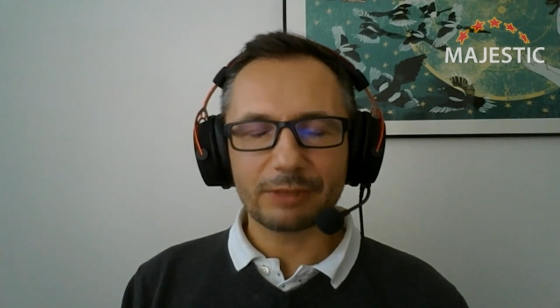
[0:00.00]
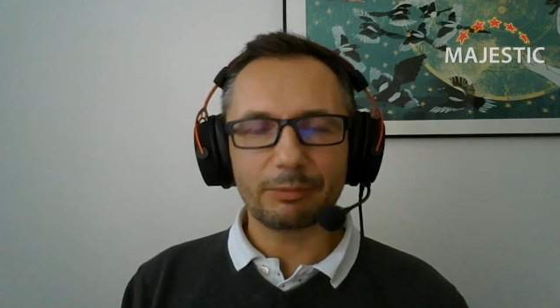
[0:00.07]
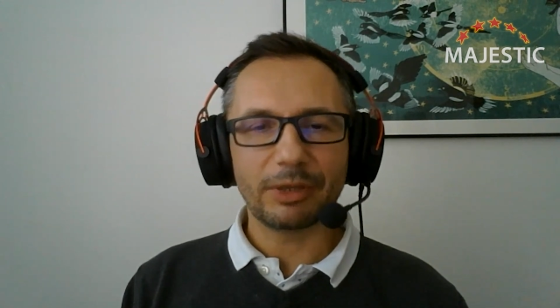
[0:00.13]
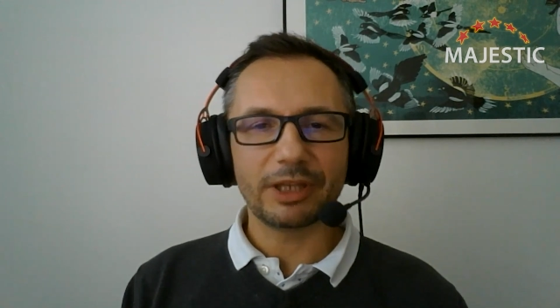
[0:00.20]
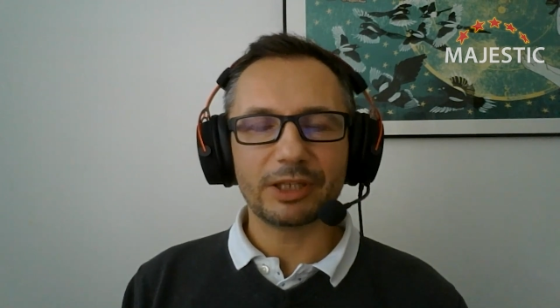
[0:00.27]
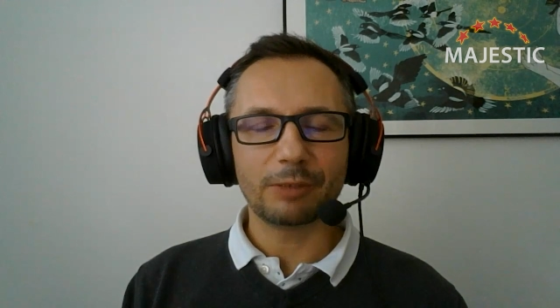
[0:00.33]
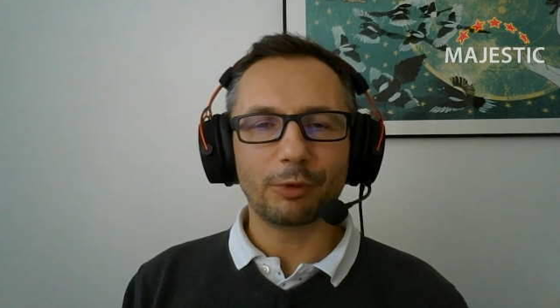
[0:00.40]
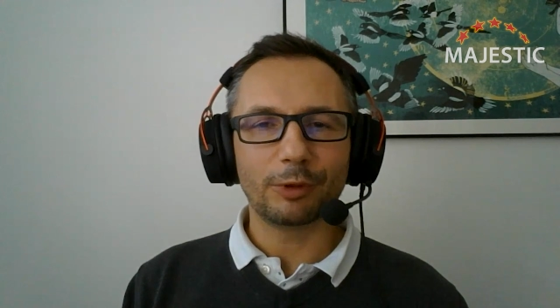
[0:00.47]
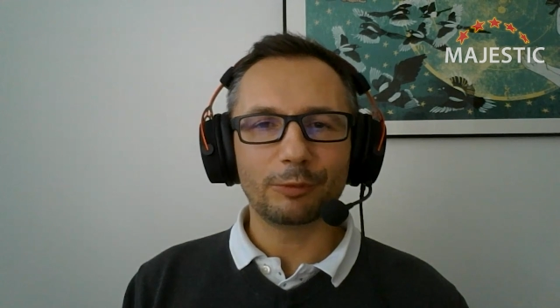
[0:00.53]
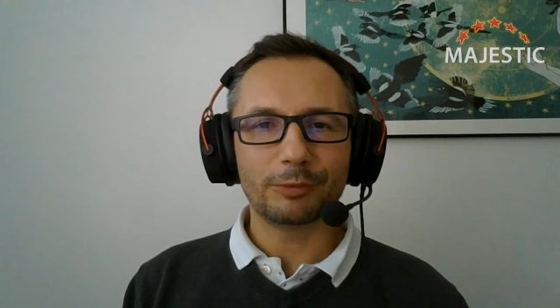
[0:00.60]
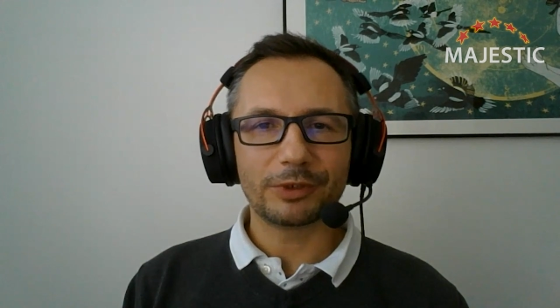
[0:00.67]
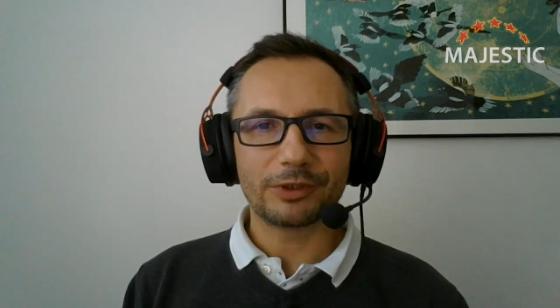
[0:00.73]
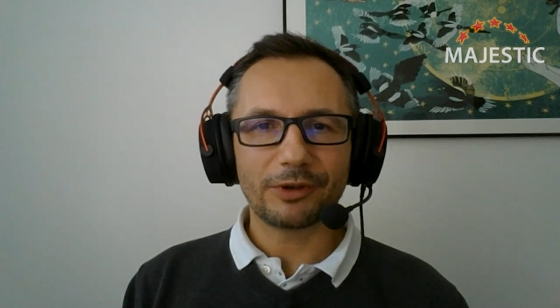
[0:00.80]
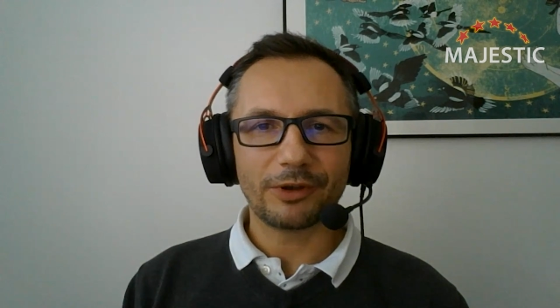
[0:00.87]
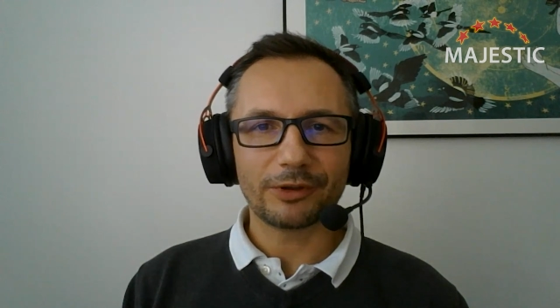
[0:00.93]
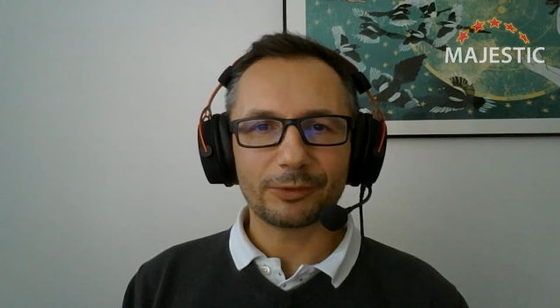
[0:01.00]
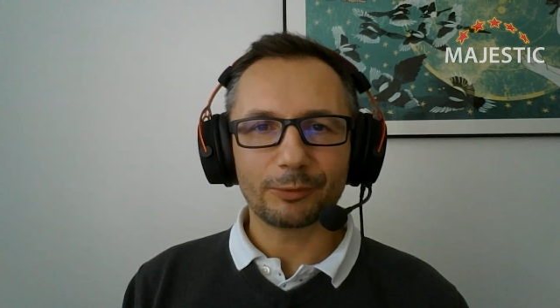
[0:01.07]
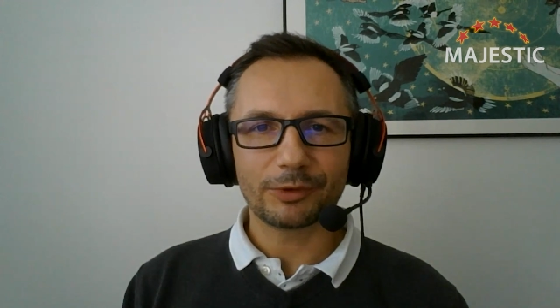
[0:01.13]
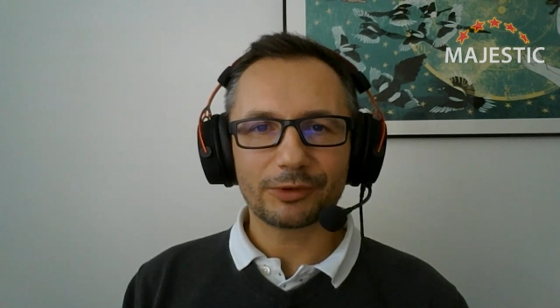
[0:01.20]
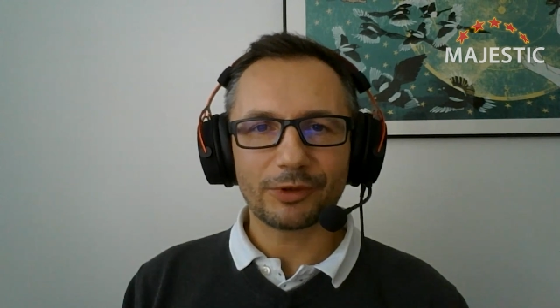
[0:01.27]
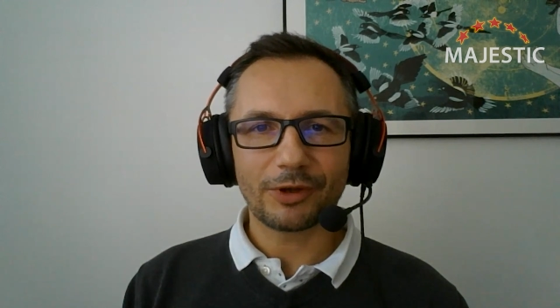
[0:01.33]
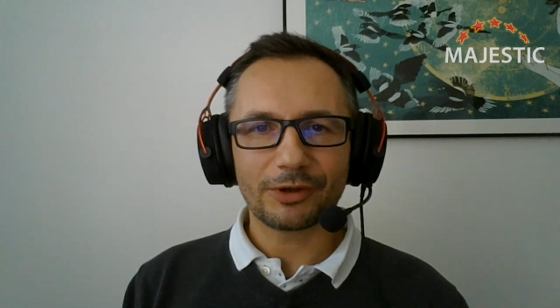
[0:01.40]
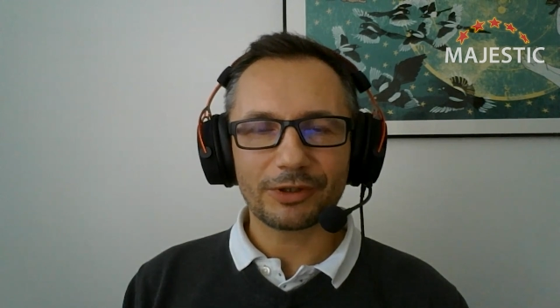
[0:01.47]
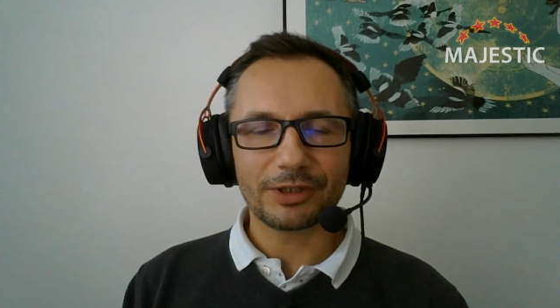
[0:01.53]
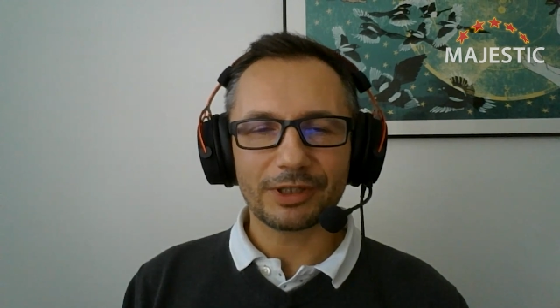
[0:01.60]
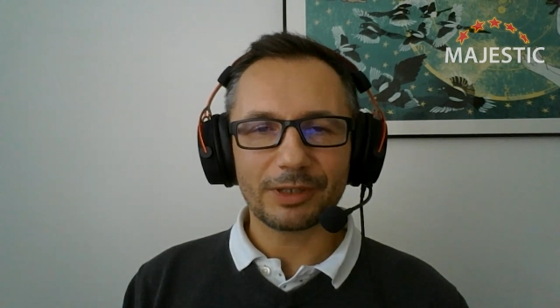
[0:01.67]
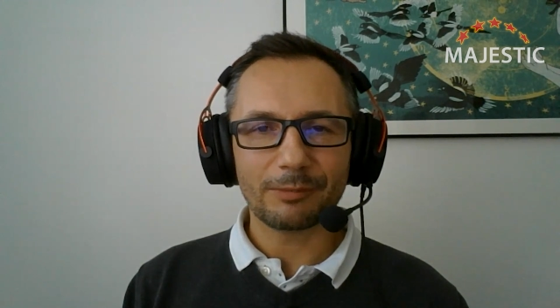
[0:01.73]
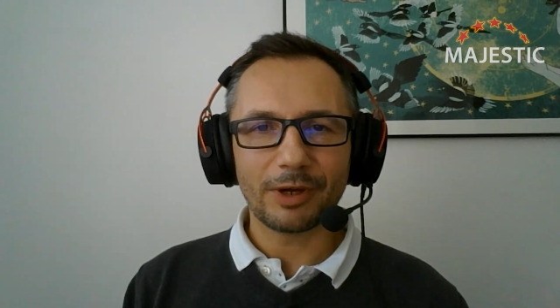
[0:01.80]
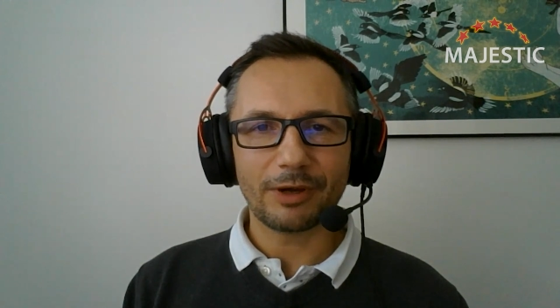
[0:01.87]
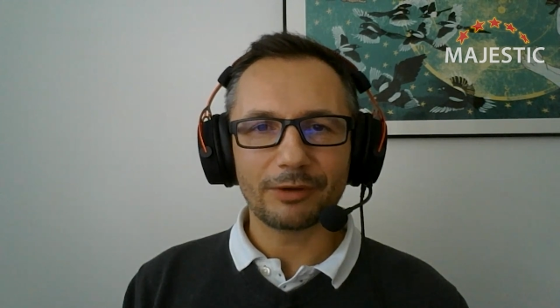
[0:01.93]
debatable because we're
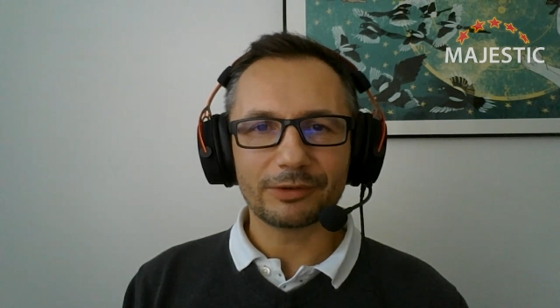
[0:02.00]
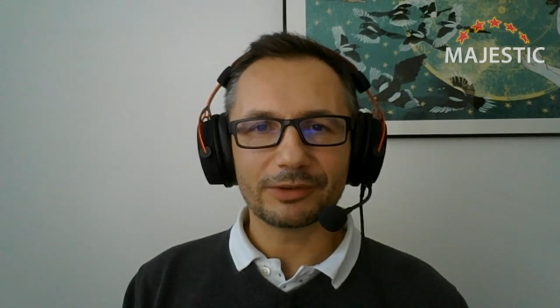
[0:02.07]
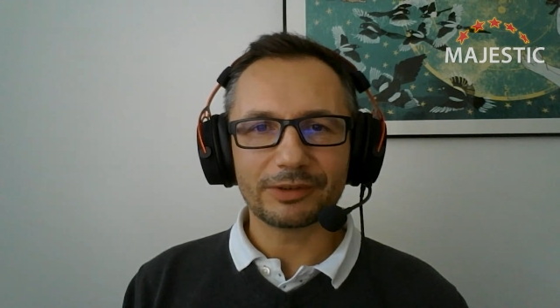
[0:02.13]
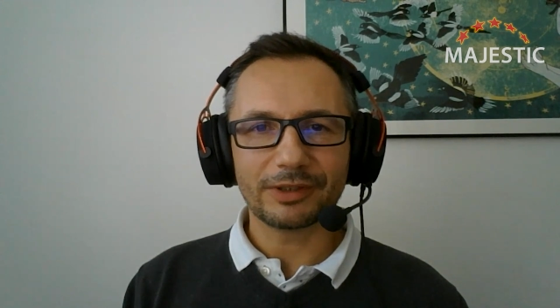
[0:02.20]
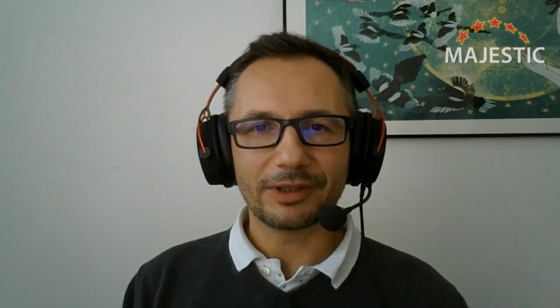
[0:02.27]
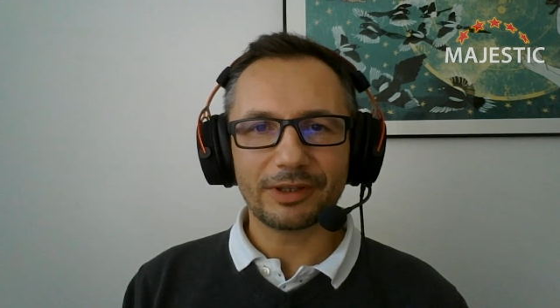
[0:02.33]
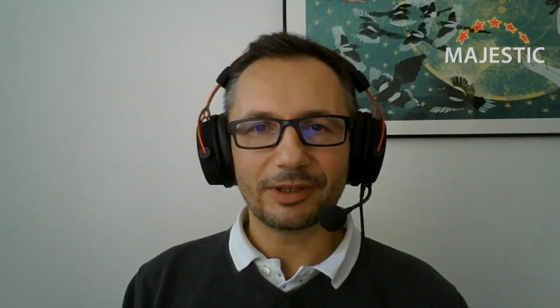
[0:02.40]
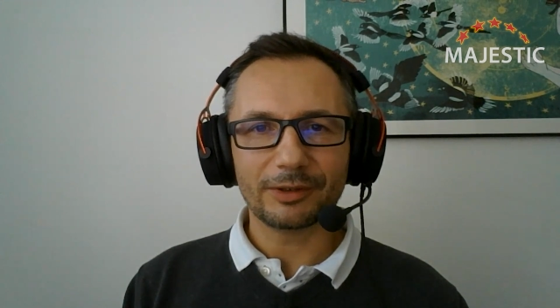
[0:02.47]
talking about